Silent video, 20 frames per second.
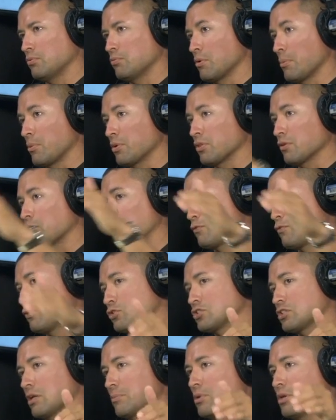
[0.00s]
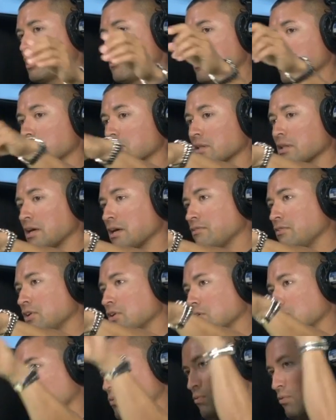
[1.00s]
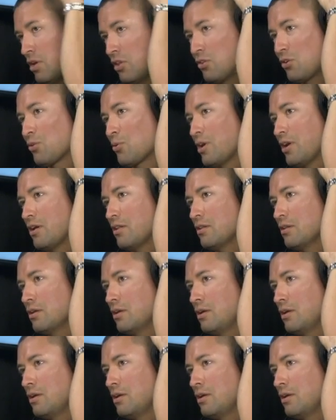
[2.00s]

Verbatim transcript: Remember the first time you had me on the live here with Grant,